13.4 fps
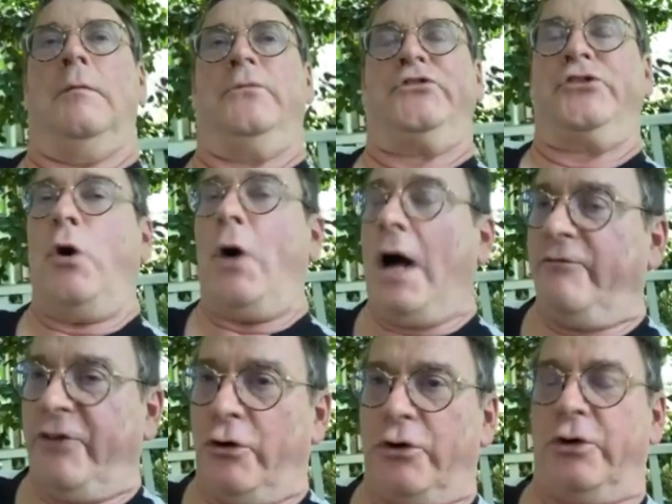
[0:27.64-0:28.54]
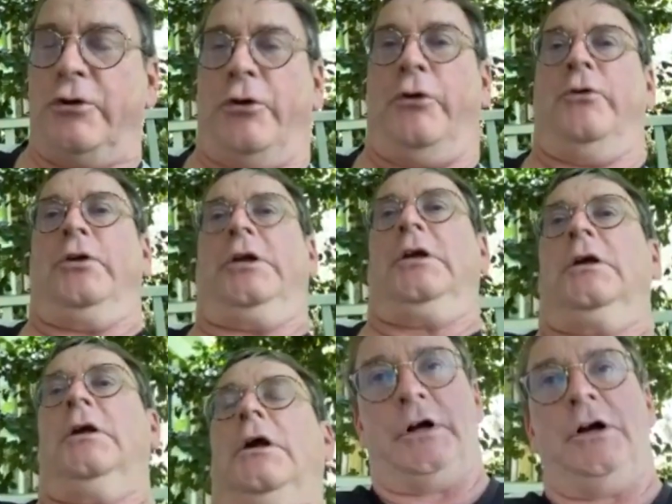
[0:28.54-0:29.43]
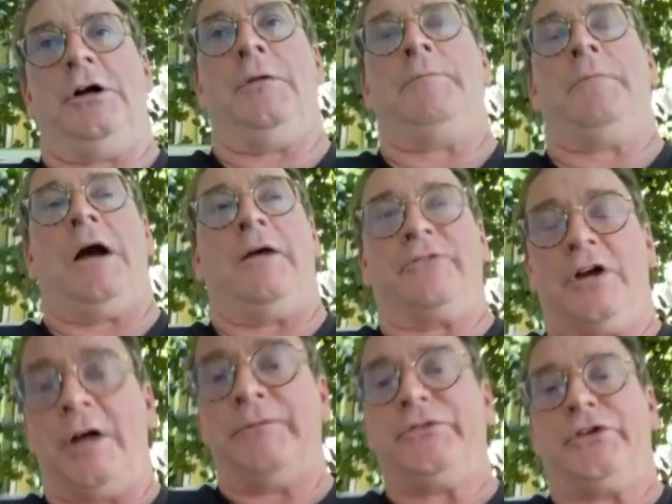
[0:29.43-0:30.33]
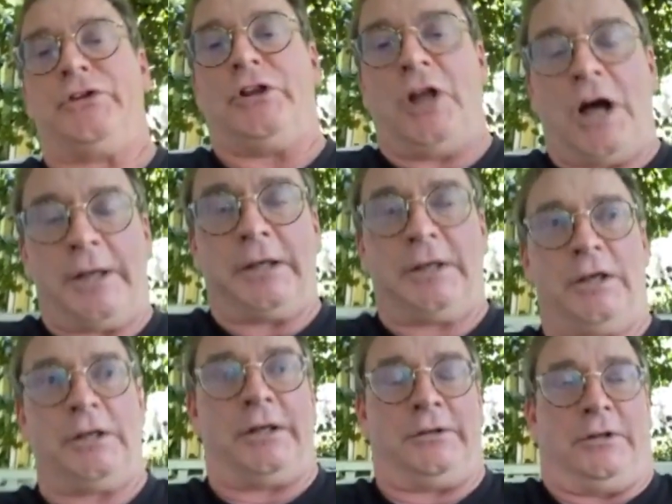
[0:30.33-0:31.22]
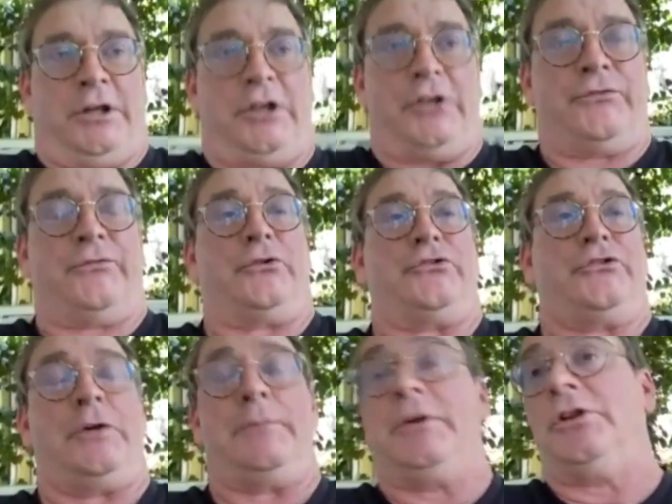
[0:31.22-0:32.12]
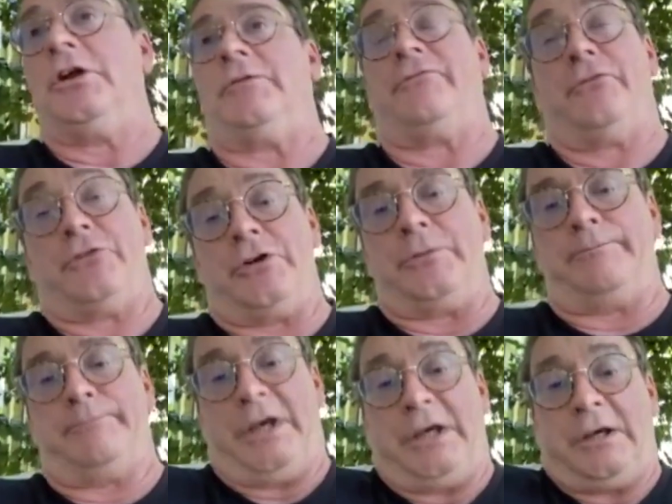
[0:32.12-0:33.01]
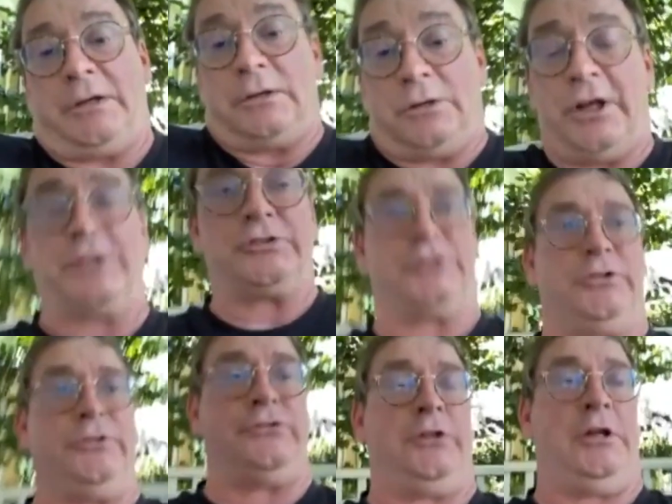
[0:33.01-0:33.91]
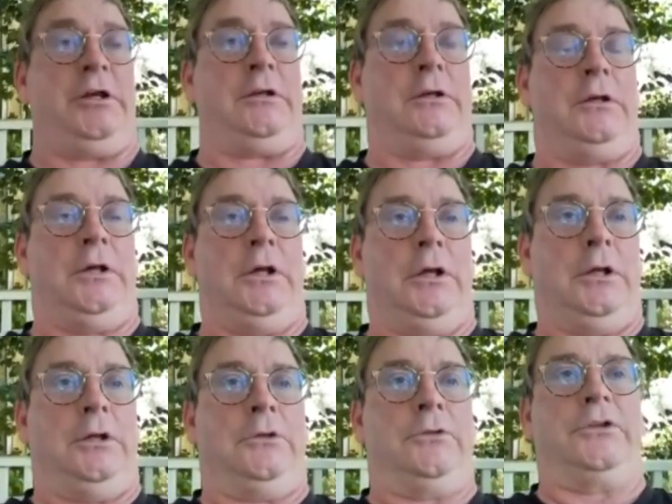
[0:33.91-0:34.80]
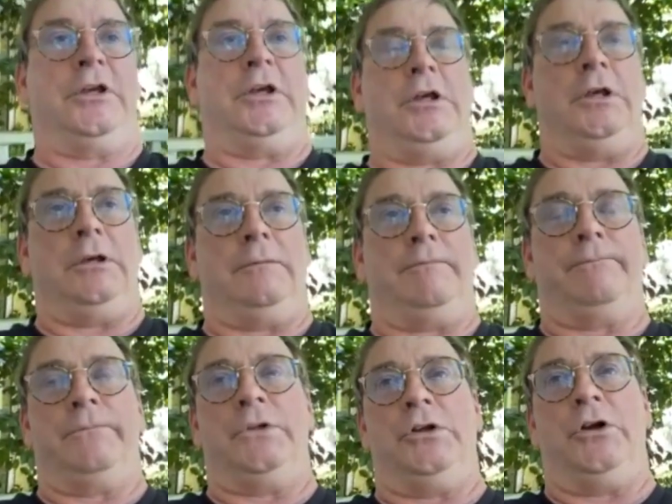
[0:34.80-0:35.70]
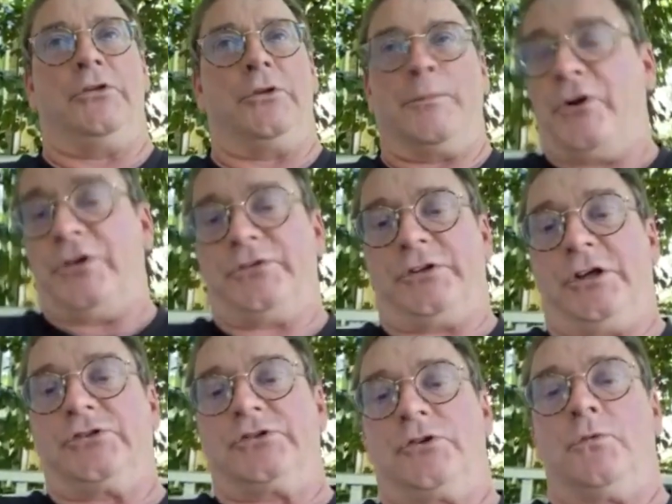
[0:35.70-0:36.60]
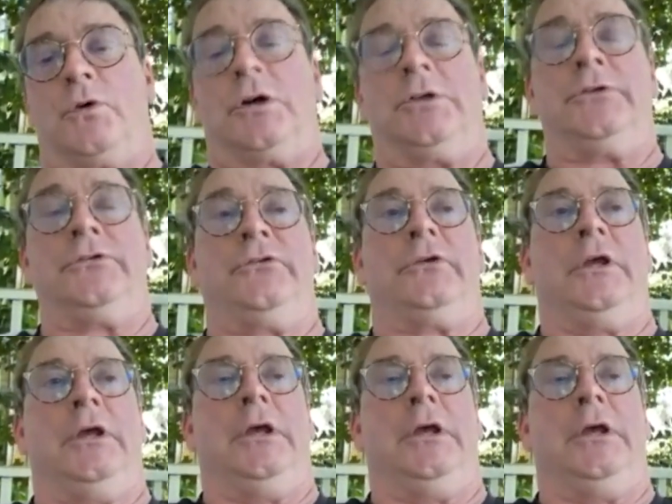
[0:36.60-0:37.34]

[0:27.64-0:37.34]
So I voted early. I've come to like it, at least for some for the big elections, like the, you know, the presidential ones.